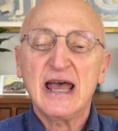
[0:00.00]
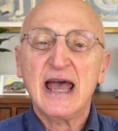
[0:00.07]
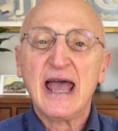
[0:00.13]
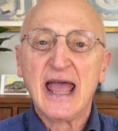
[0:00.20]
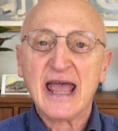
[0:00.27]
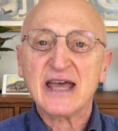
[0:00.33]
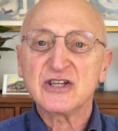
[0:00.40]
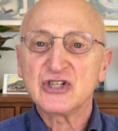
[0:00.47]

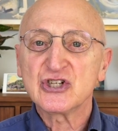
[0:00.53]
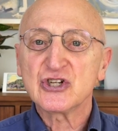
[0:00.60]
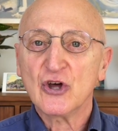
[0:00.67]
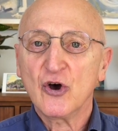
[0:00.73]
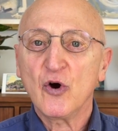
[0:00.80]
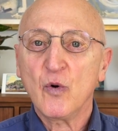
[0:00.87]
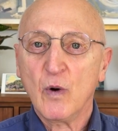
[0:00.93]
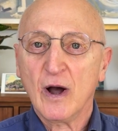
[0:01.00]
And
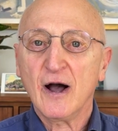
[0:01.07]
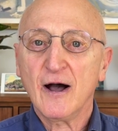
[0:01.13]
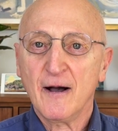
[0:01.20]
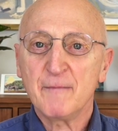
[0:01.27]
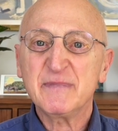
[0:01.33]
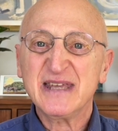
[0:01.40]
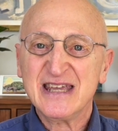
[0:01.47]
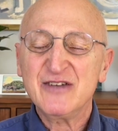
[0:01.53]
so
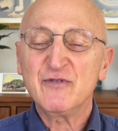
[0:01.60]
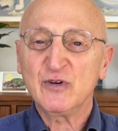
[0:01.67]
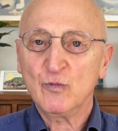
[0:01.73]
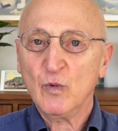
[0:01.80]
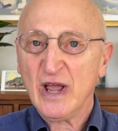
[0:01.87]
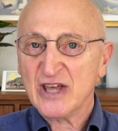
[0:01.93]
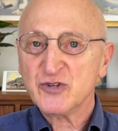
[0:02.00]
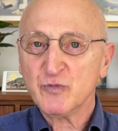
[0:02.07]
even
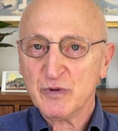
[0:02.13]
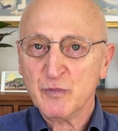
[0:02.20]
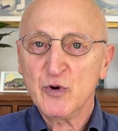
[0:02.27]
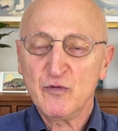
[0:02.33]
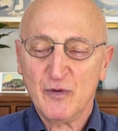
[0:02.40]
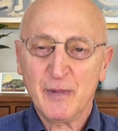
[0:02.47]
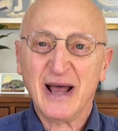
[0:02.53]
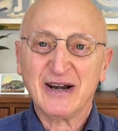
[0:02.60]
as we move
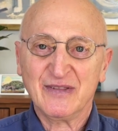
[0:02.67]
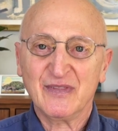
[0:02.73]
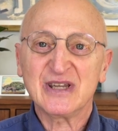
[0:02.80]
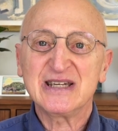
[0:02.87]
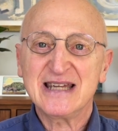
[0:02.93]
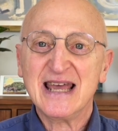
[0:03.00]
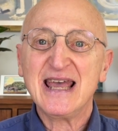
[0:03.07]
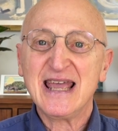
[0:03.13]
about in the
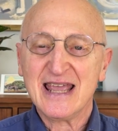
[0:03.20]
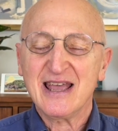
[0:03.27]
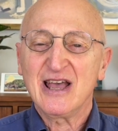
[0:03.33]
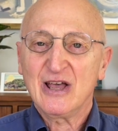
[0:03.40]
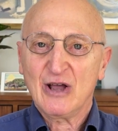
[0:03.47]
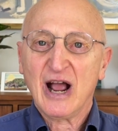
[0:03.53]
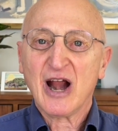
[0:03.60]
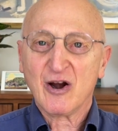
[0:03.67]
day,
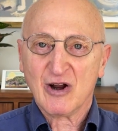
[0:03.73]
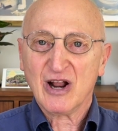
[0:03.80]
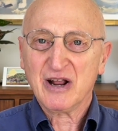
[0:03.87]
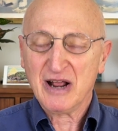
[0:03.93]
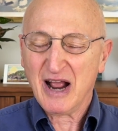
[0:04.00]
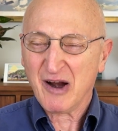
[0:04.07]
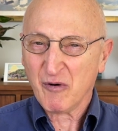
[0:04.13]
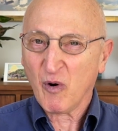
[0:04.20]
our
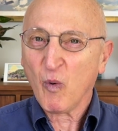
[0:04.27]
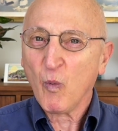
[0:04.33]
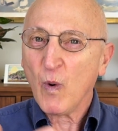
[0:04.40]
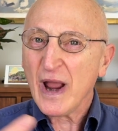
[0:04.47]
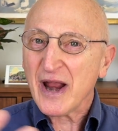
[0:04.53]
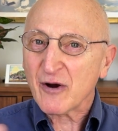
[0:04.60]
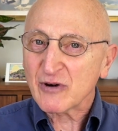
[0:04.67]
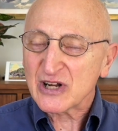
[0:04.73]

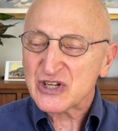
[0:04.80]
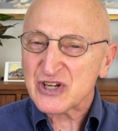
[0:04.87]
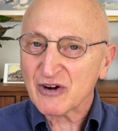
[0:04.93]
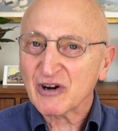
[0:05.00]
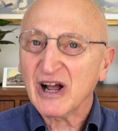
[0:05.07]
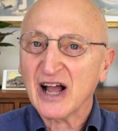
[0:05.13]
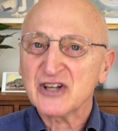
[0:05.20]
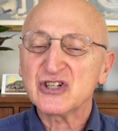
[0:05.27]
awareness, our
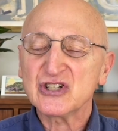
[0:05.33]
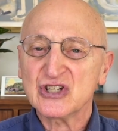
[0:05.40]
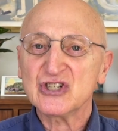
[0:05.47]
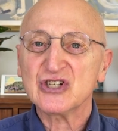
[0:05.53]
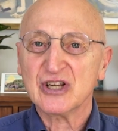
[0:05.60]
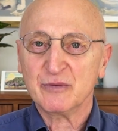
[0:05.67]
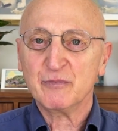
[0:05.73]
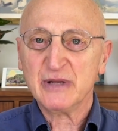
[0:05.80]
consciousness
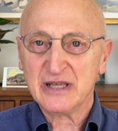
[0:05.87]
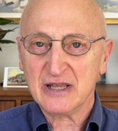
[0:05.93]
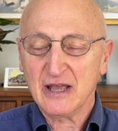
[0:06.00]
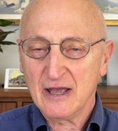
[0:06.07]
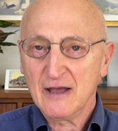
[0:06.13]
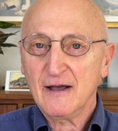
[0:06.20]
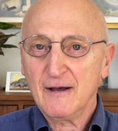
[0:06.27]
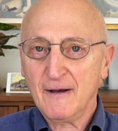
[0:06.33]
can be
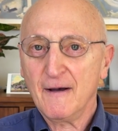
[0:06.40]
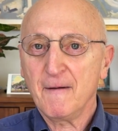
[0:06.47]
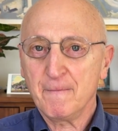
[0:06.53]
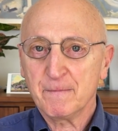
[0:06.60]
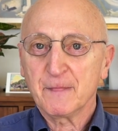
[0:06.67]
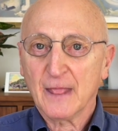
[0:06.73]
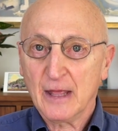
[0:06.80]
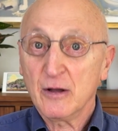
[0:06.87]

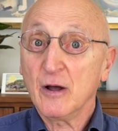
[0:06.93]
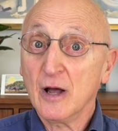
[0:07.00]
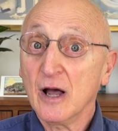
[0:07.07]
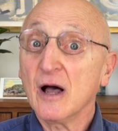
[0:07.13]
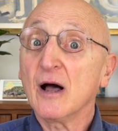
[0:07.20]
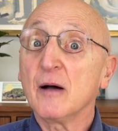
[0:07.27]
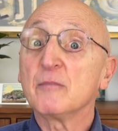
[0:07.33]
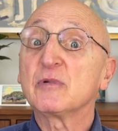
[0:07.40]

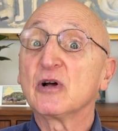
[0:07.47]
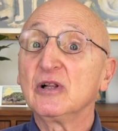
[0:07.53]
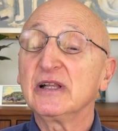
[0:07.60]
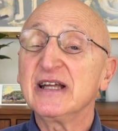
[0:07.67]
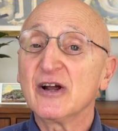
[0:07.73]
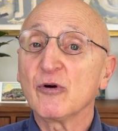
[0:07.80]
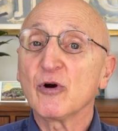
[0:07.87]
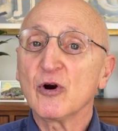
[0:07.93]

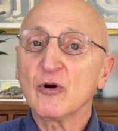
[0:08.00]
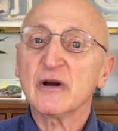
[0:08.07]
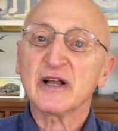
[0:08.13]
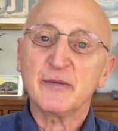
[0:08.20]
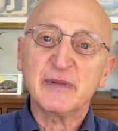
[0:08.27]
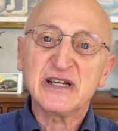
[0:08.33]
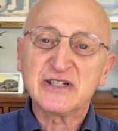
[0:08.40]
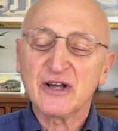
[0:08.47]
clearer, it can
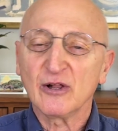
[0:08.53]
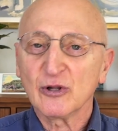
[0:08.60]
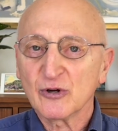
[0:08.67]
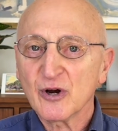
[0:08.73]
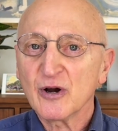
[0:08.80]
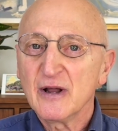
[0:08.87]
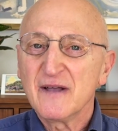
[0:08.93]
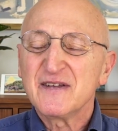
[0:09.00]
be
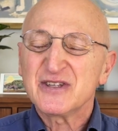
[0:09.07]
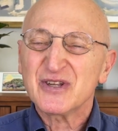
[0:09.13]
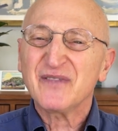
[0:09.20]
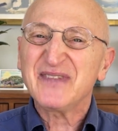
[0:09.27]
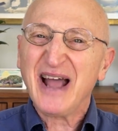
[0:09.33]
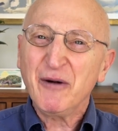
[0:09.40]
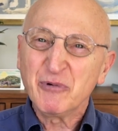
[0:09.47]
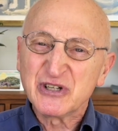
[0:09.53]
duller. So
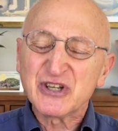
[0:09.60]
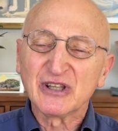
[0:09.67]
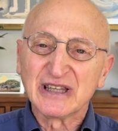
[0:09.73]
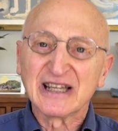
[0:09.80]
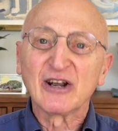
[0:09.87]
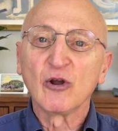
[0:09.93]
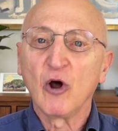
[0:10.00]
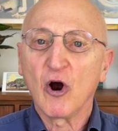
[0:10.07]
that one's a
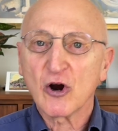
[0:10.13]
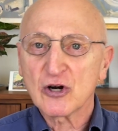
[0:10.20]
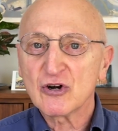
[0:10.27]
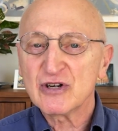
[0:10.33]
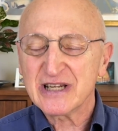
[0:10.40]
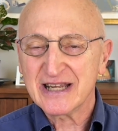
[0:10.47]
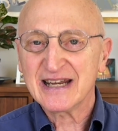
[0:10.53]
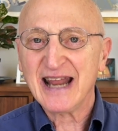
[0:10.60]
little harder
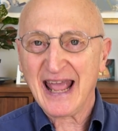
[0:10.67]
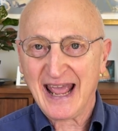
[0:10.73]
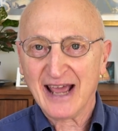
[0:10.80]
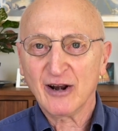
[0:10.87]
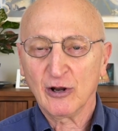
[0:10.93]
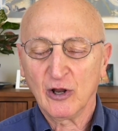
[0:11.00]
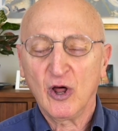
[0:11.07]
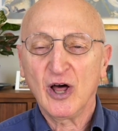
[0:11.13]
to get a
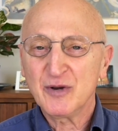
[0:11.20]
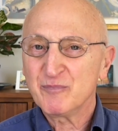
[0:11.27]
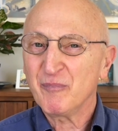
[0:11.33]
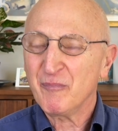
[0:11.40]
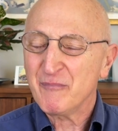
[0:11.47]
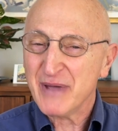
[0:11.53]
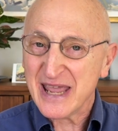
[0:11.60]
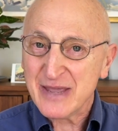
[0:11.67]
handle on,
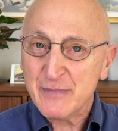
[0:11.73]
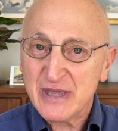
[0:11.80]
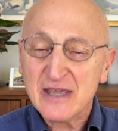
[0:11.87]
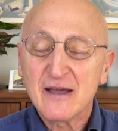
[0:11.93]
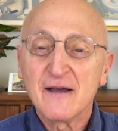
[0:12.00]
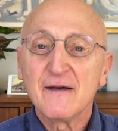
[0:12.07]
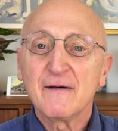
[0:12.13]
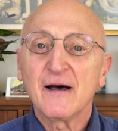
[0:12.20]
maybe,
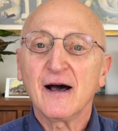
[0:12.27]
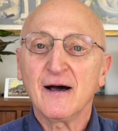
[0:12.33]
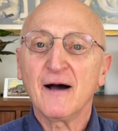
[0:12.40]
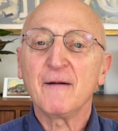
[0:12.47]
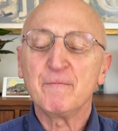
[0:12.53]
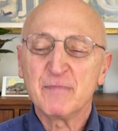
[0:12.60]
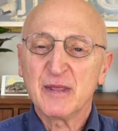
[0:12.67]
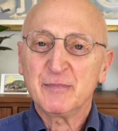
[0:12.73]

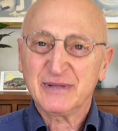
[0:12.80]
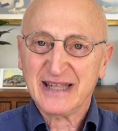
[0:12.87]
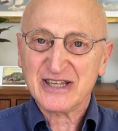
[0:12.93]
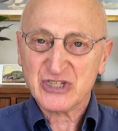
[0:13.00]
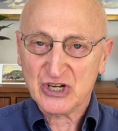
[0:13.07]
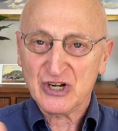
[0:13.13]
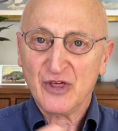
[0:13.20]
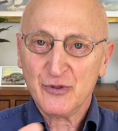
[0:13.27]
but that's
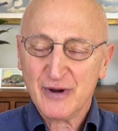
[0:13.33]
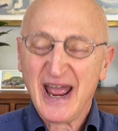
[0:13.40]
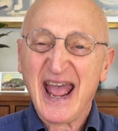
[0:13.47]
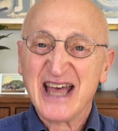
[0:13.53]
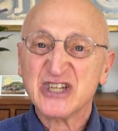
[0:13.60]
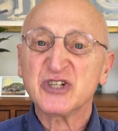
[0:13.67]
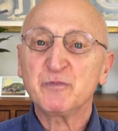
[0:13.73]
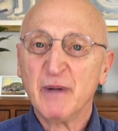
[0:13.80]
another
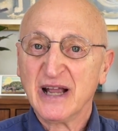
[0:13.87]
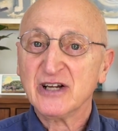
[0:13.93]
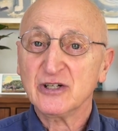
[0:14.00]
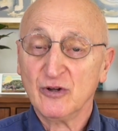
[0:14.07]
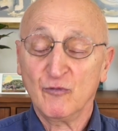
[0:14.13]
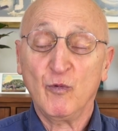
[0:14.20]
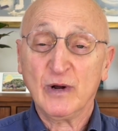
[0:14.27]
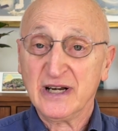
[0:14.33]
aspect
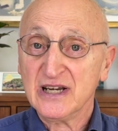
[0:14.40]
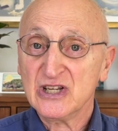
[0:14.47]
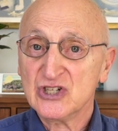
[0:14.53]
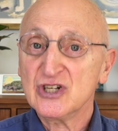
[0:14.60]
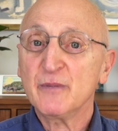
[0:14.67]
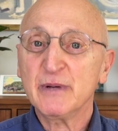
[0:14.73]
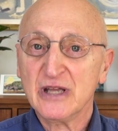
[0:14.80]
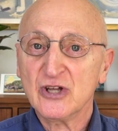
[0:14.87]
of what it is to
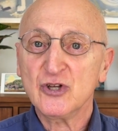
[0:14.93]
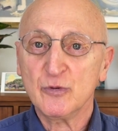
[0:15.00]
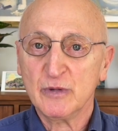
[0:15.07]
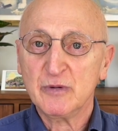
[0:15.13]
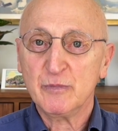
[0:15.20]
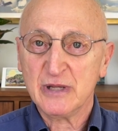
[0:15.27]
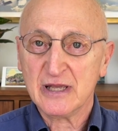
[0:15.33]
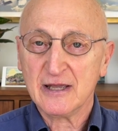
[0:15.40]
be a human
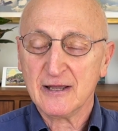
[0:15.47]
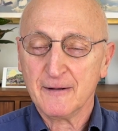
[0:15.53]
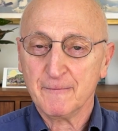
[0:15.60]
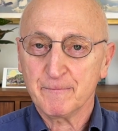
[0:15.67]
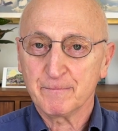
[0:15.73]
being.